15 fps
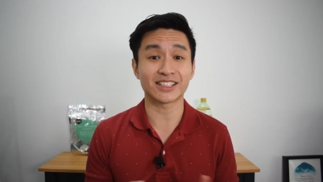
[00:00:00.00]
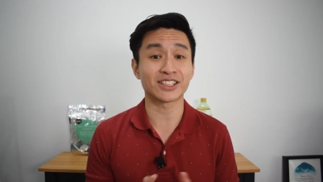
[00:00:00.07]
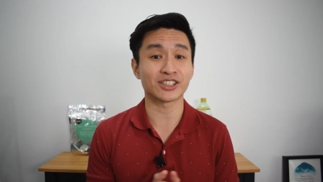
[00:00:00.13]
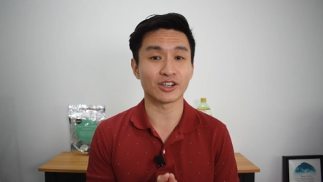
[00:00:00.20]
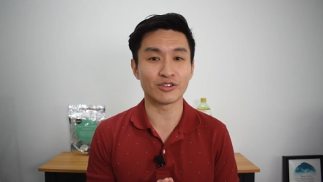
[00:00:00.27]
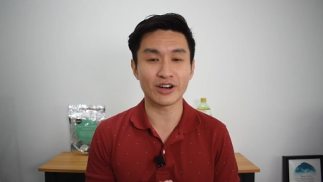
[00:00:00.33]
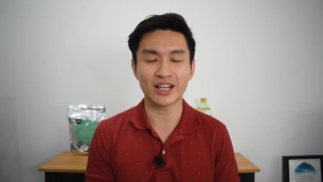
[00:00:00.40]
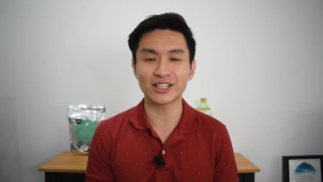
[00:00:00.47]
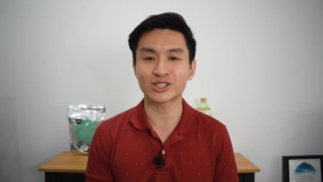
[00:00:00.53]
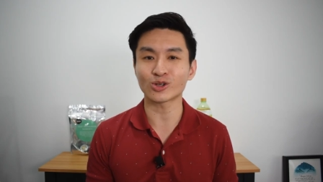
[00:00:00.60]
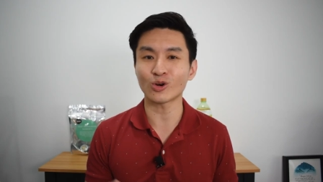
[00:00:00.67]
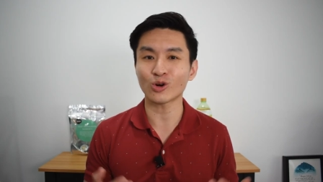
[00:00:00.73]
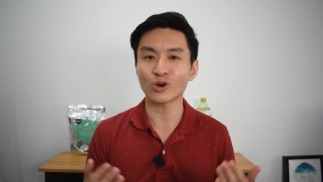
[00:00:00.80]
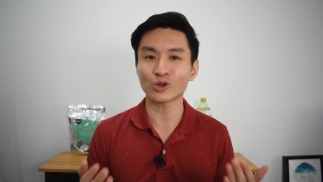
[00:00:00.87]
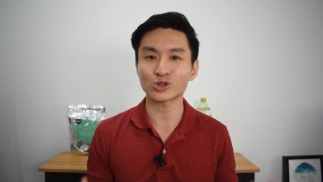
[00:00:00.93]
as it's already
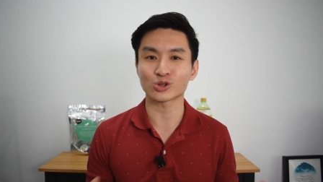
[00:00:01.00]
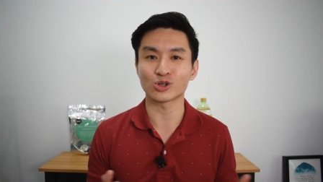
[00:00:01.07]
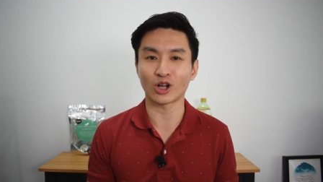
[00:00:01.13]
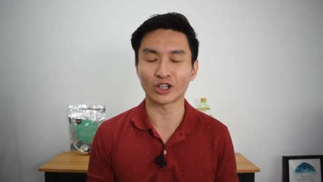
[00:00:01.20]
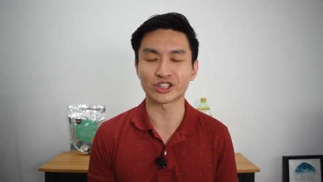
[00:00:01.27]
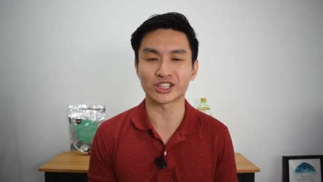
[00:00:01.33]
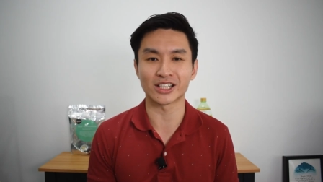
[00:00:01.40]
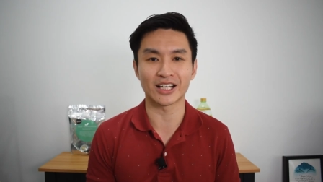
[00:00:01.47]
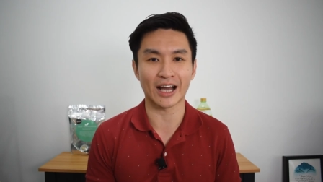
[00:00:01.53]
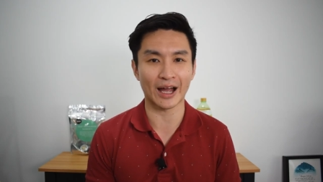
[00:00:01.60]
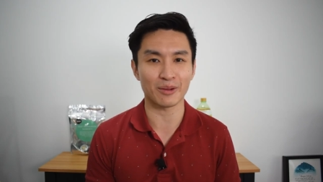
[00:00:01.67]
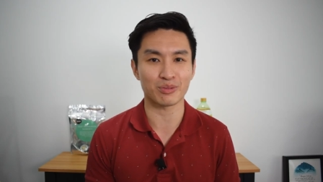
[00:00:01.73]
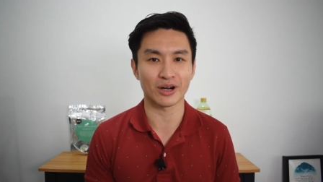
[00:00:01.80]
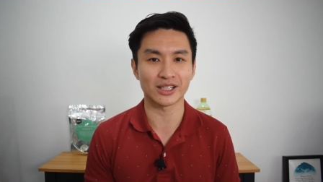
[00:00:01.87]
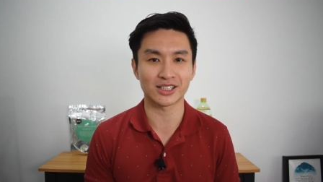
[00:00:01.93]
so close to launch, the
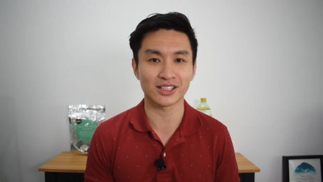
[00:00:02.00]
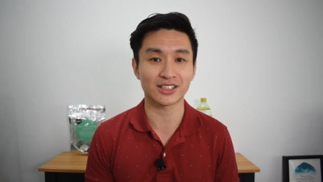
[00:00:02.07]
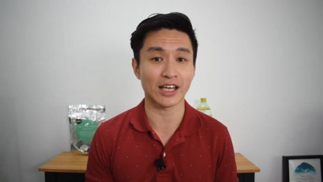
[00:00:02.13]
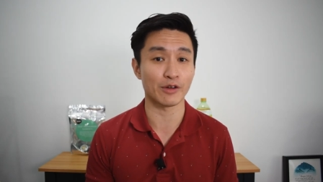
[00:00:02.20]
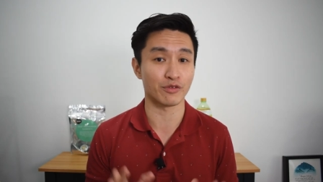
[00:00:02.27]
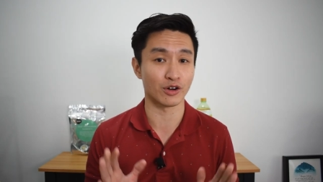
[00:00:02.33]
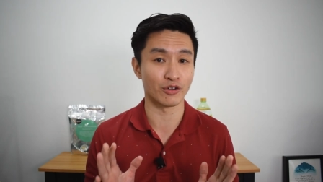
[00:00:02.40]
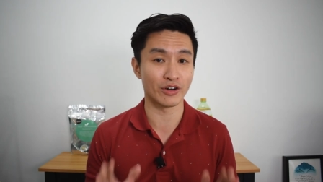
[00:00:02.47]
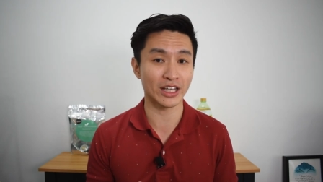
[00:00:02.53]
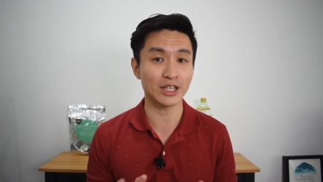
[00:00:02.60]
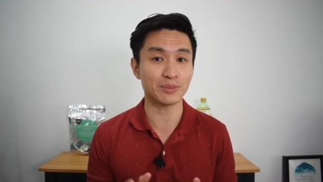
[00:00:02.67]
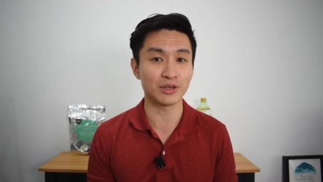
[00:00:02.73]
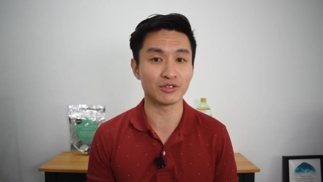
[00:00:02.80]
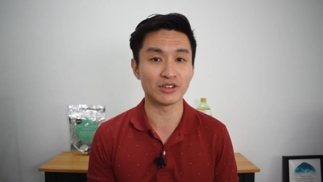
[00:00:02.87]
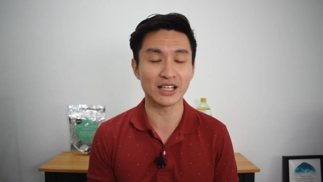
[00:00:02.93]
guide prices have
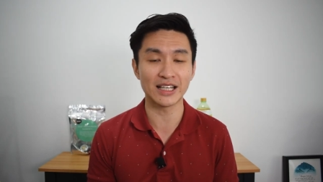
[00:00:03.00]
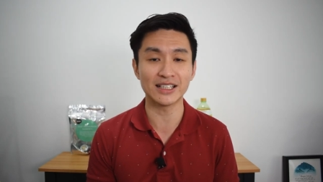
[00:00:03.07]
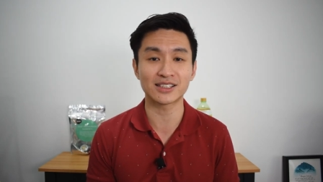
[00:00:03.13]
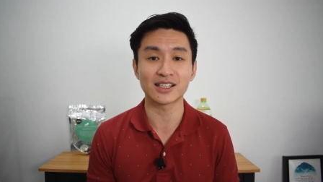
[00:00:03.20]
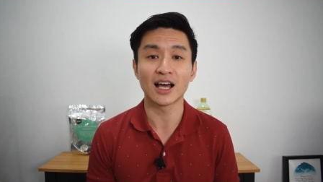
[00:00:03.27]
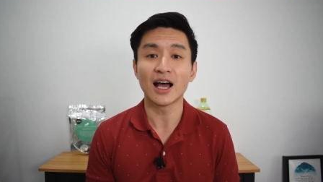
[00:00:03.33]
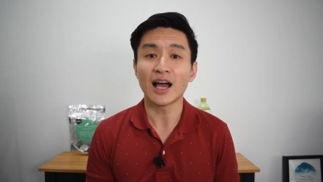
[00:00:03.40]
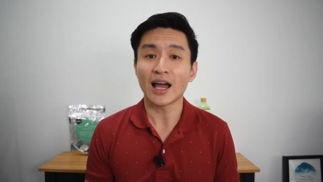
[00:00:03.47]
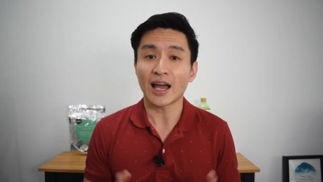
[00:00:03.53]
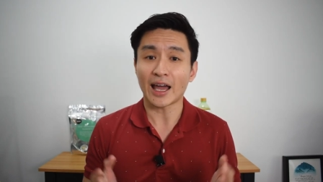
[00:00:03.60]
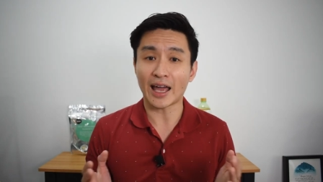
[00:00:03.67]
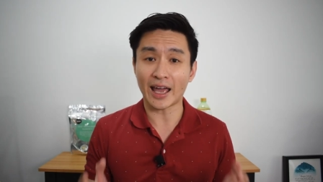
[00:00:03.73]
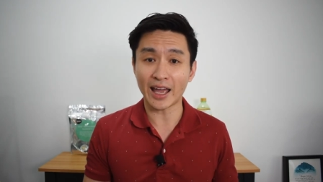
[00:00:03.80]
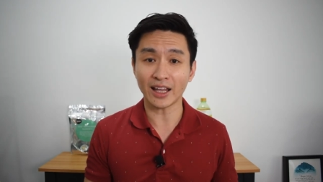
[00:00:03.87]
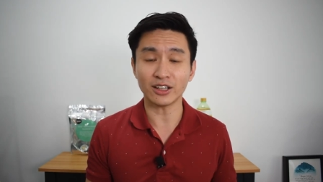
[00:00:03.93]
already been released
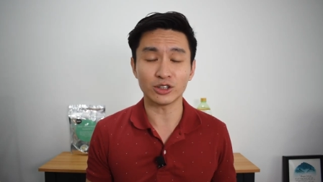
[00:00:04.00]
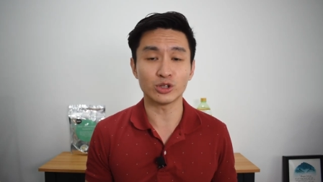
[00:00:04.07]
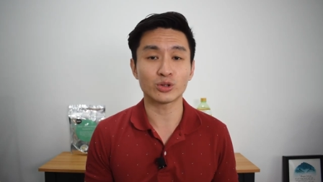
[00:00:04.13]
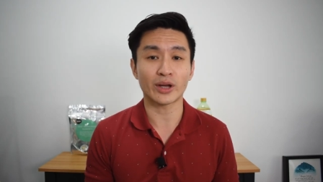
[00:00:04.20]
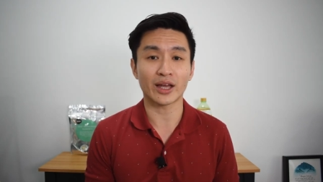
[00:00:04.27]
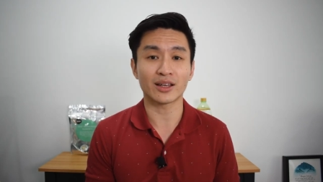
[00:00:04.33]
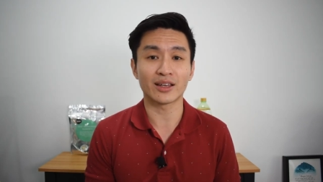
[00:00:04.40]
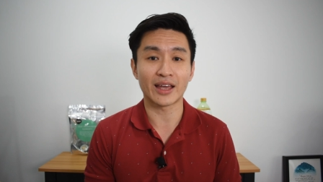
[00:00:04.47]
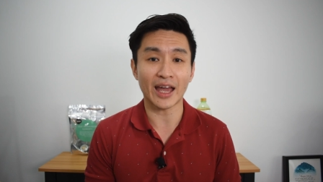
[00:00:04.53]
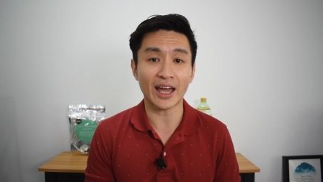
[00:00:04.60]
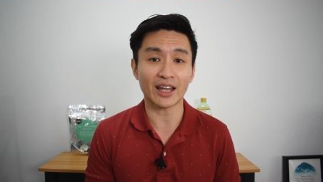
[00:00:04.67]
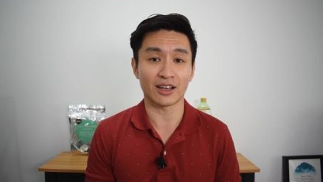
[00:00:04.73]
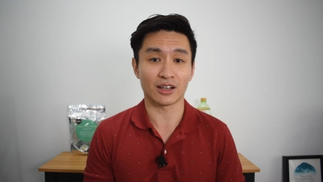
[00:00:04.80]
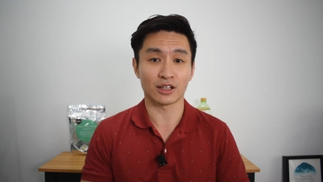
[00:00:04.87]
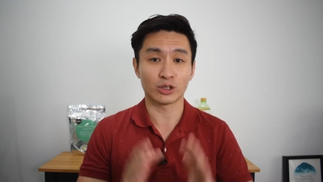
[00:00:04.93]
and you can
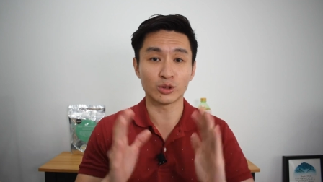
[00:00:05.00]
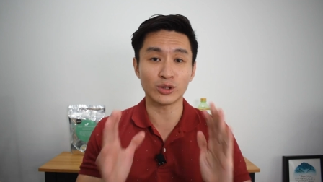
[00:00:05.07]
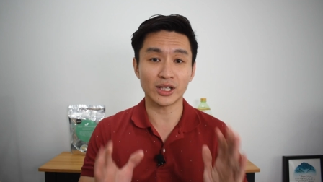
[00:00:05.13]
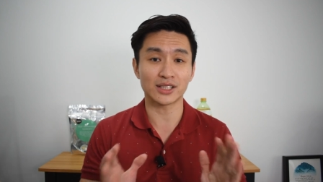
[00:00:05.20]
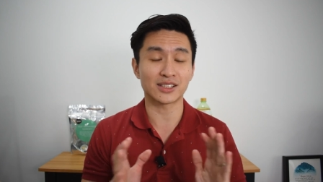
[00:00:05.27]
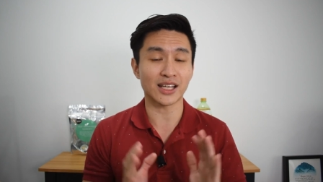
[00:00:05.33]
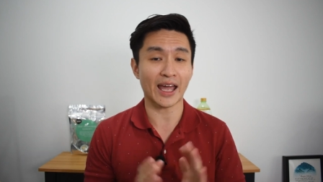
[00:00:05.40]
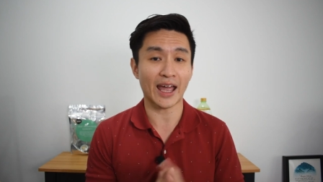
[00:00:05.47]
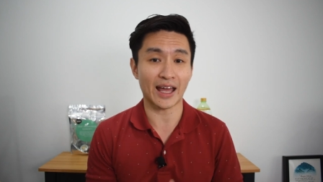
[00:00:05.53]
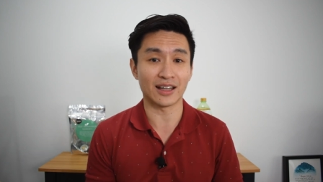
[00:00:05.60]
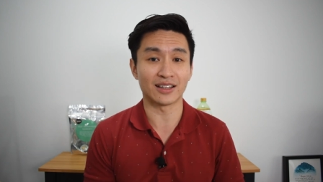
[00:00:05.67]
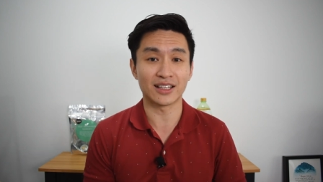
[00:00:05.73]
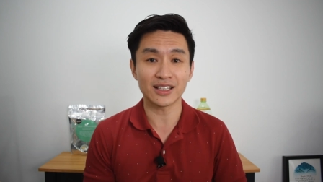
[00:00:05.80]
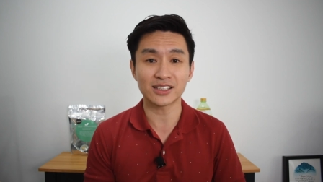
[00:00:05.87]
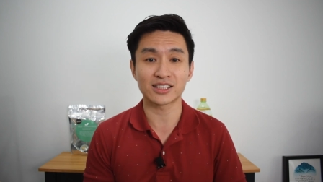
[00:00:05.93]
get units
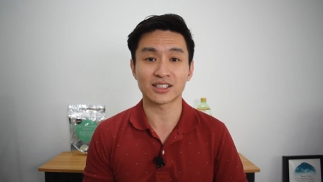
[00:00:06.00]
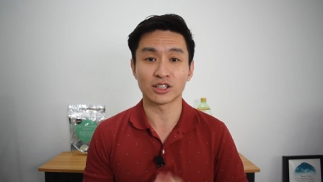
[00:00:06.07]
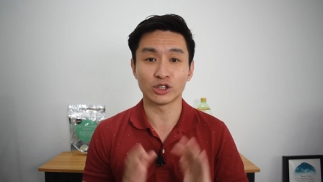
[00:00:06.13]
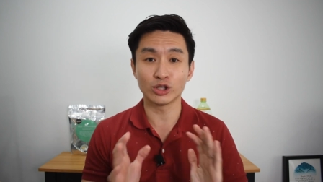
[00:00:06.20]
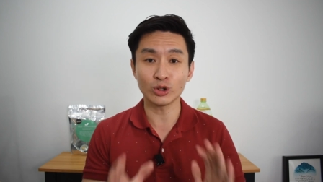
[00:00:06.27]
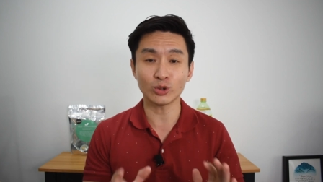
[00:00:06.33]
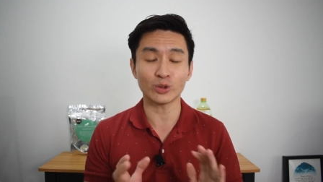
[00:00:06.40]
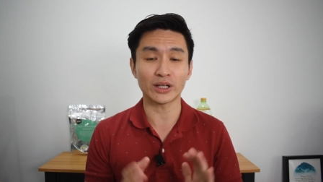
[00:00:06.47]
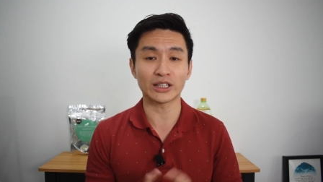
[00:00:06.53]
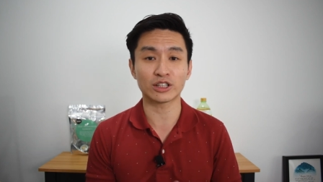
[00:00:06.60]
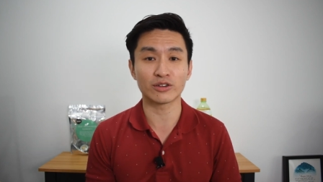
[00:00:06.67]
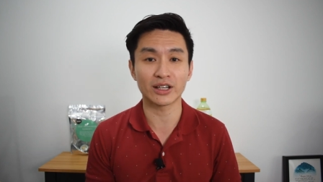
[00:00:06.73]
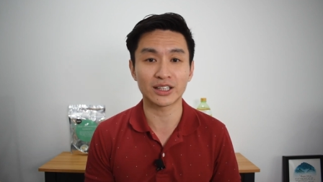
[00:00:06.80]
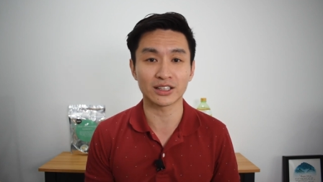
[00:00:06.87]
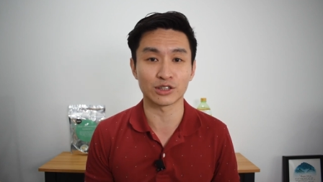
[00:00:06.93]
at this new
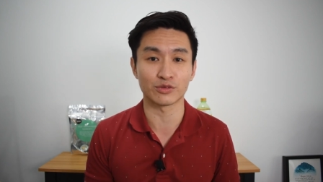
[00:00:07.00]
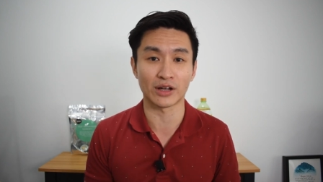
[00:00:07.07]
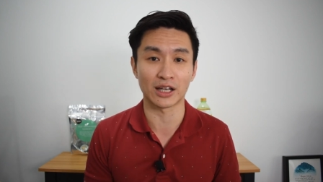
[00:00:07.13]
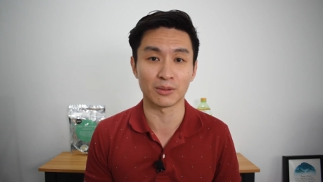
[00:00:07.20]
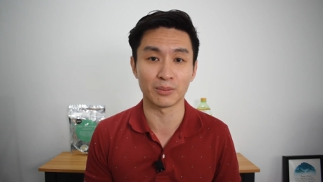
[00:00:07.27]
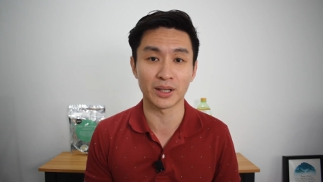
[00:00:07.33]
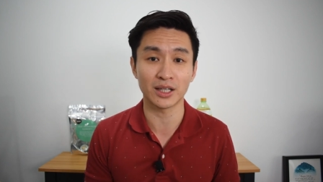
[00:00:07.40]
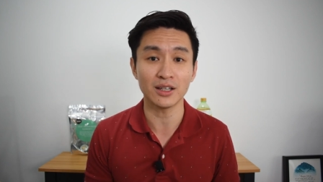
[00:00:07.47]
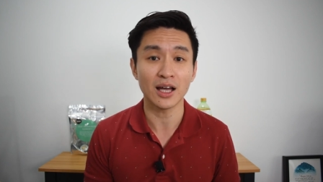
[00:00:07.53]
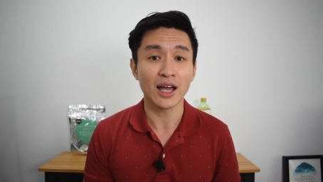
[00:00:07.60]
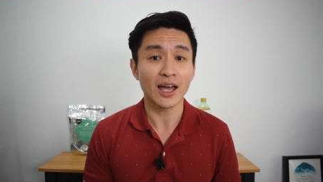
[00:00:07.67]
integrated development